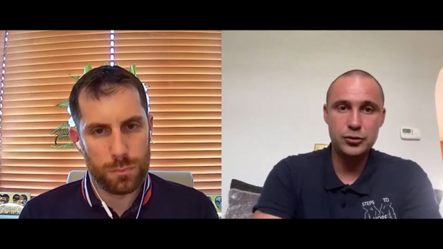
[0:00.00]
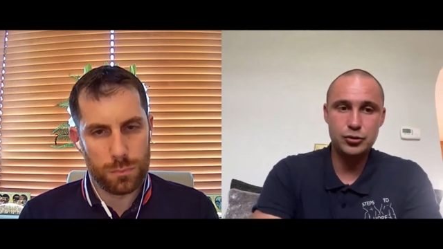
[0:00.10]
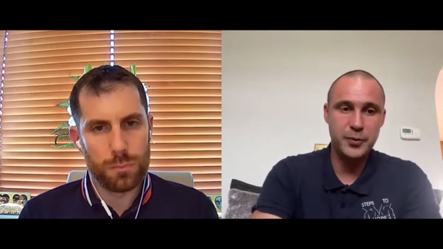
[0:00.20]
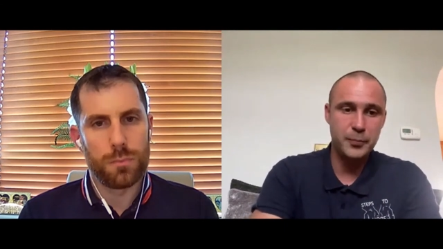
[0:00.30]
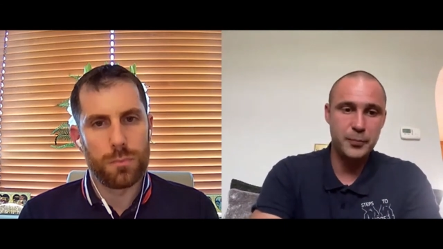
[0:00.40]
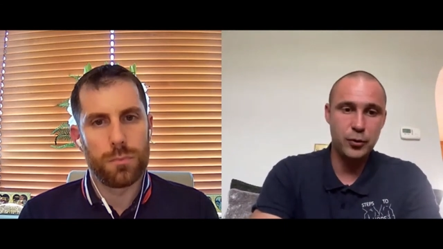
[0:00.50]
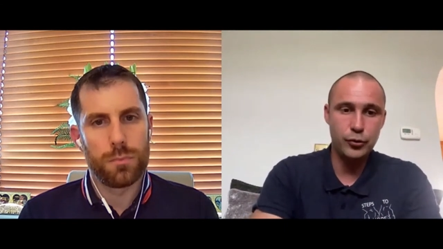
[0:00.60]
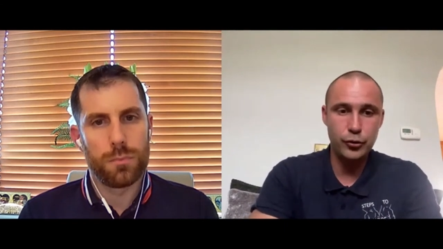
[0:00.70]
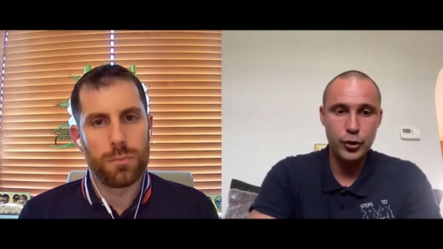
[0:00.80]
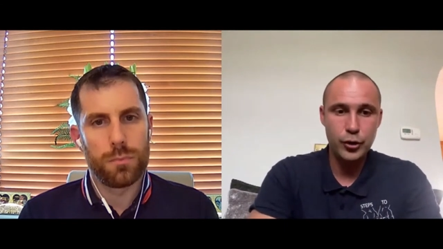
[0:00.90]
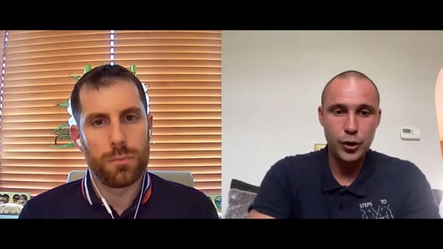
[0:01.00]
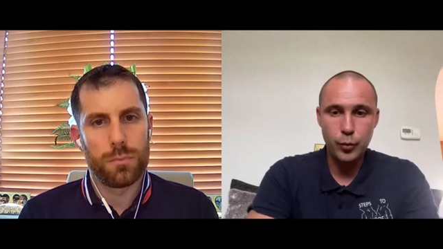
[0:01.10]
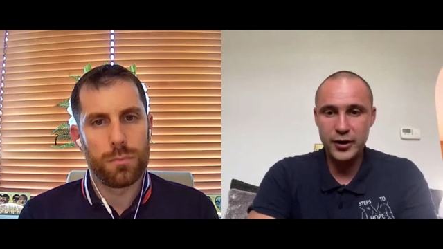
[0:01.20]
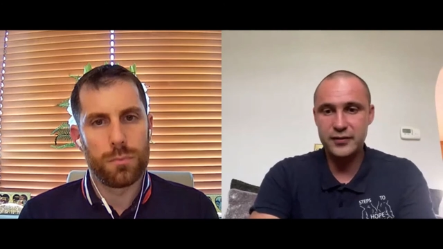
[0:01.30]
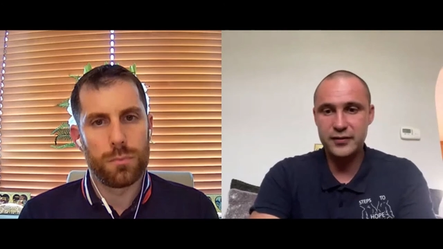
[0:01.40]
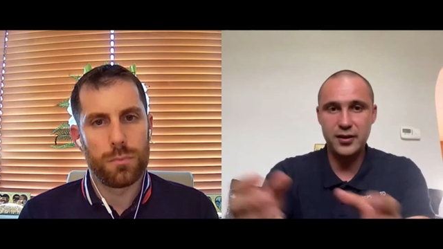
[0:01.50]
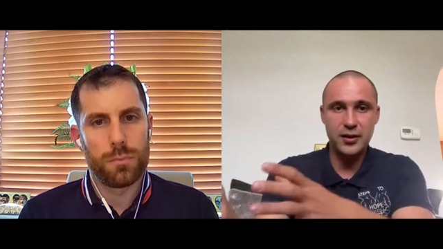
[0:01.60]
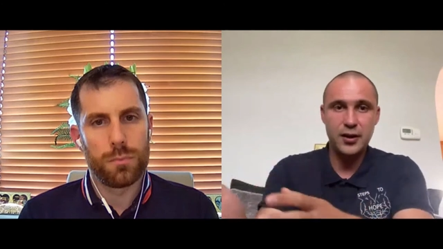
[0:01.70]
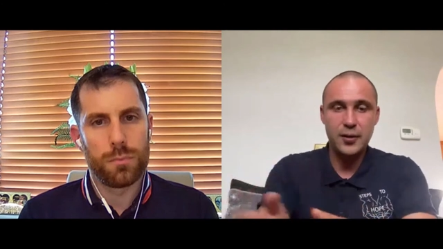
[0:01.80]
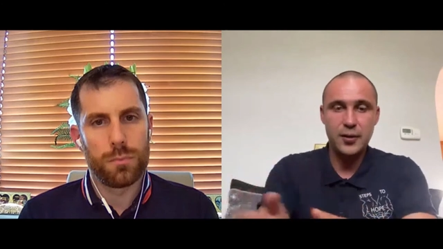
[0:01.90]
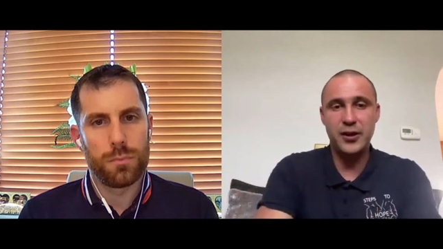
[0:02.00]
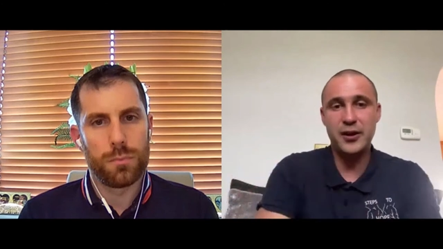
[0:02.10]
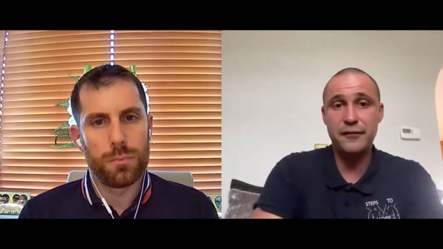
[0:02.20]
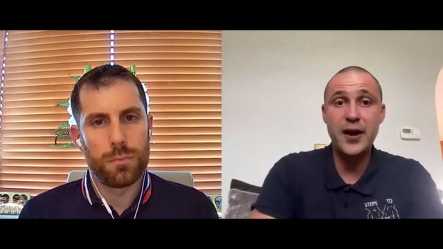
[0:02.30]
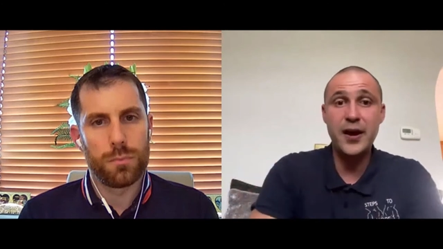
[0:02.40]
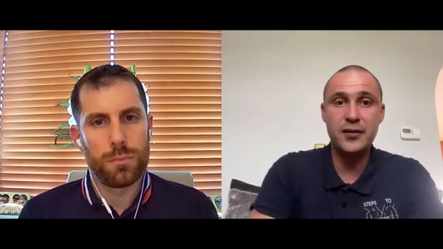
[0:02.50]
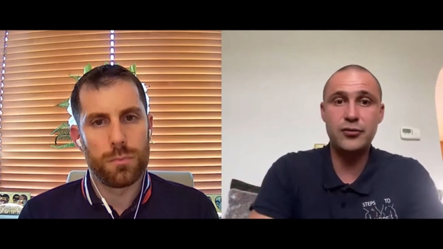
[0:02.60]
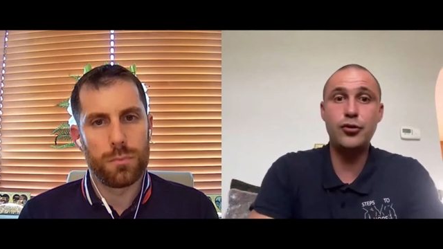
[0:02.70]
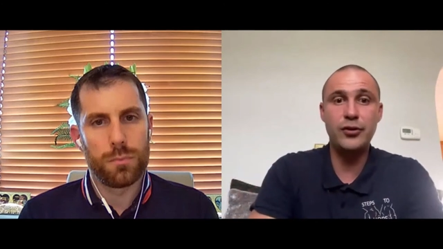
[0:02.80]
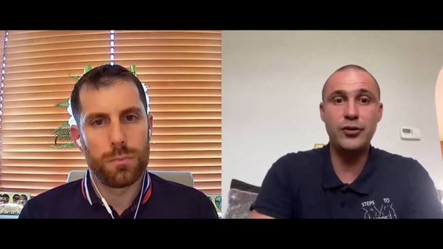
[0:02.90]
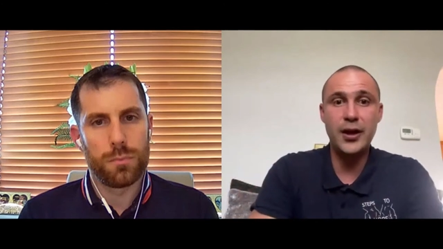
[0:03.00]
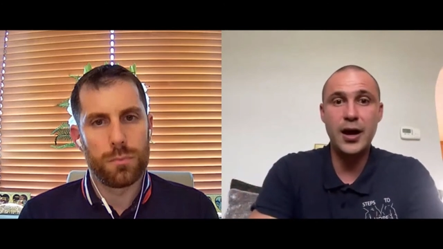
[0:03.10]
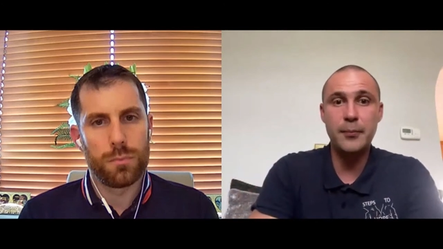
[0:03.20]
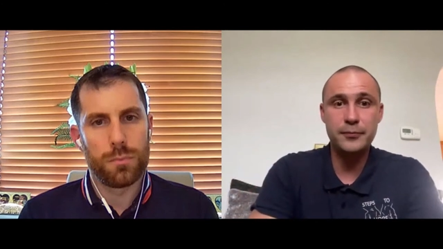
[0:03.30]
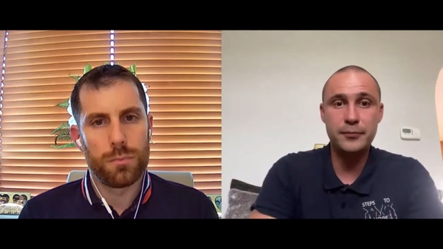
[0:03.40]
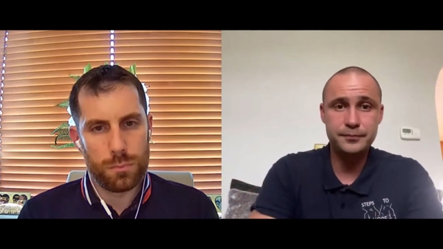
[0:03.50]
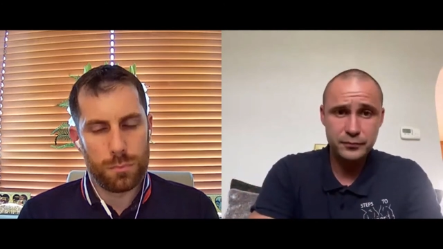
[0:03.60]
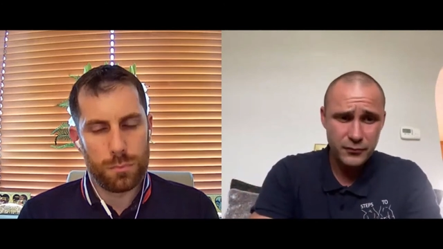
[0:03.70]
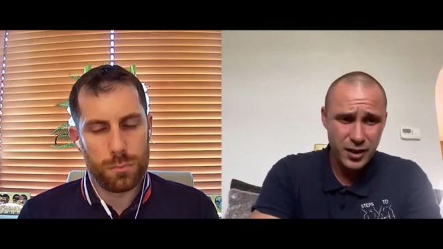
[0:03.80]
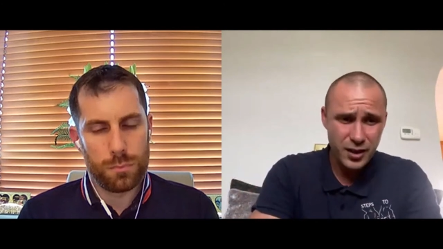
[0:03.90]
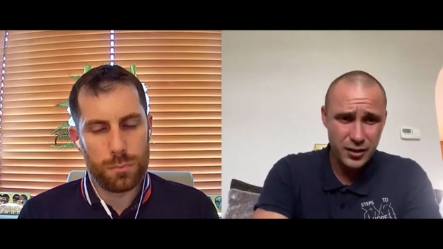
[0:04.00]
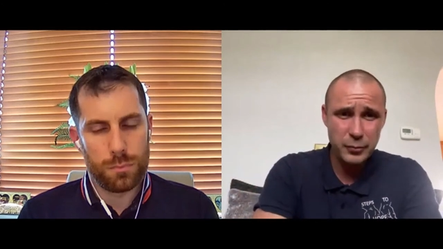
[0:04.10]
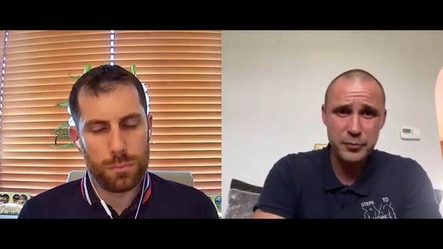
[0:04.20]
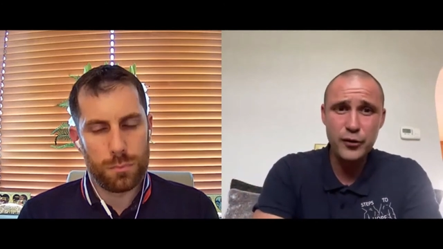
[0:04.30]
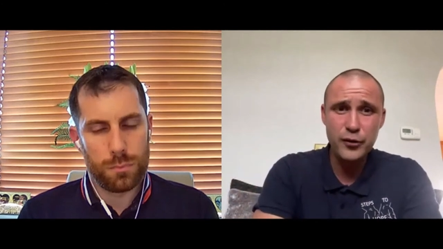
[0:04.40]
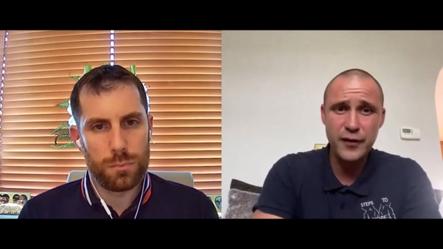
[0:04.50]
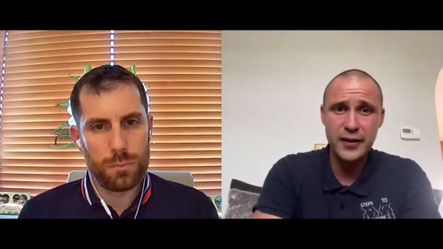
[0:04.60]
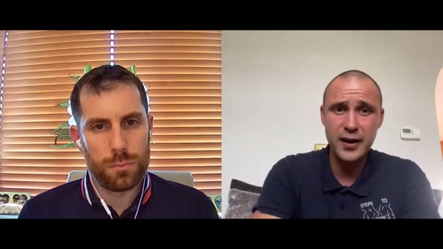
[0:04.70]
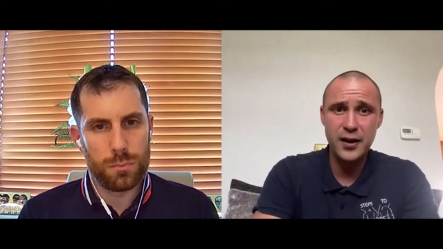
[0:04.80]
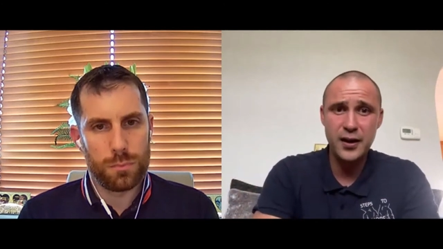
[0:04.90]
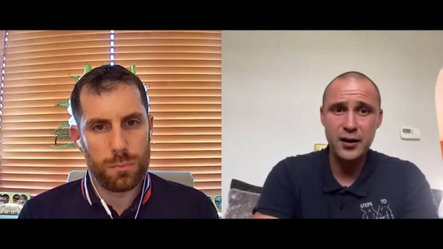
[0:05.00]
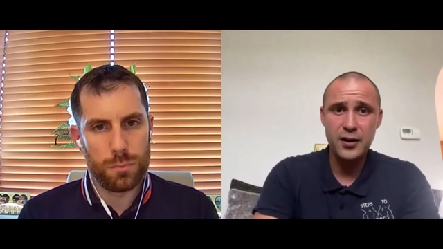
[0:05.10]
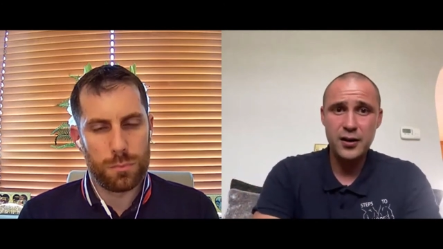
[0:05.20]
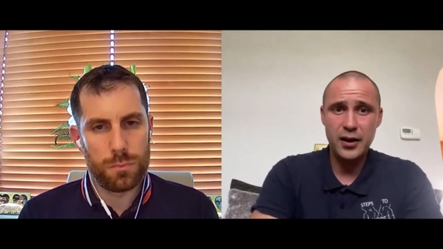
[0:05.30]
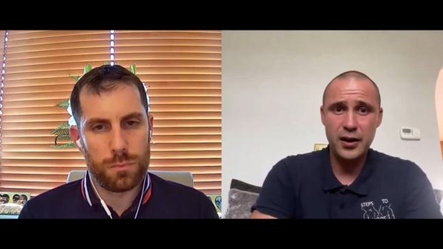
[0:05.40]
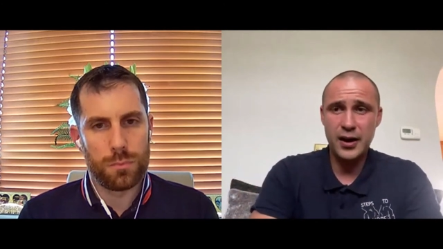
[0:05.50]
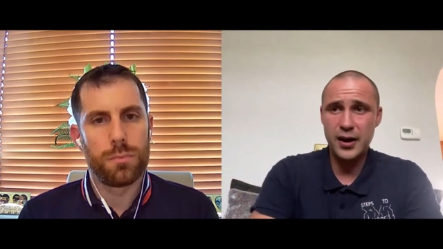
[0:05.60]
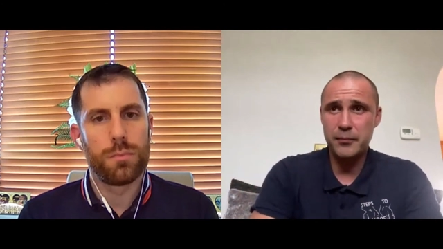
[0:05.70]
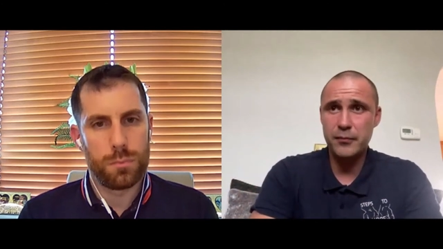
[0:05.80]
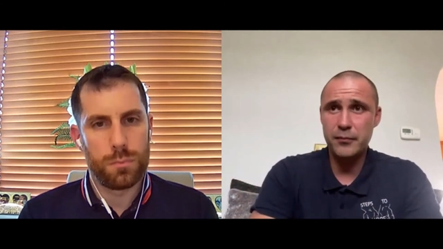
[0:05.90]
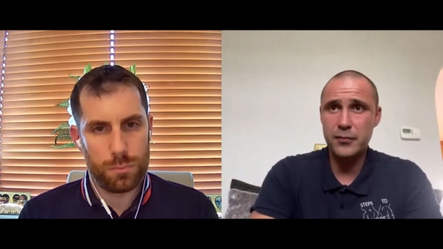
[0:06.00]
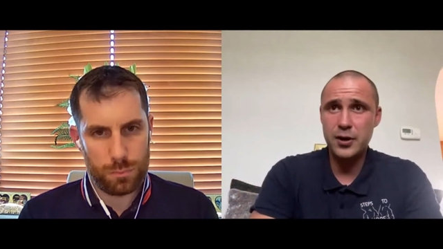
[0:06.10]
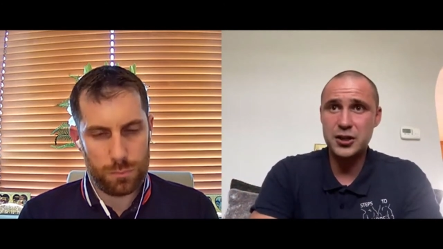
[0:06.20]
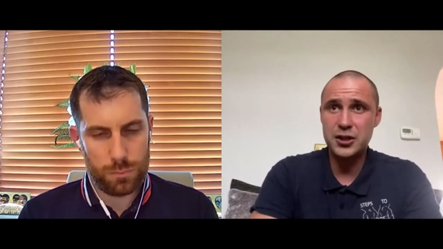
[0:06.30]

Speaker 1: So people who wanted to be referred to rehab they would move in there, um,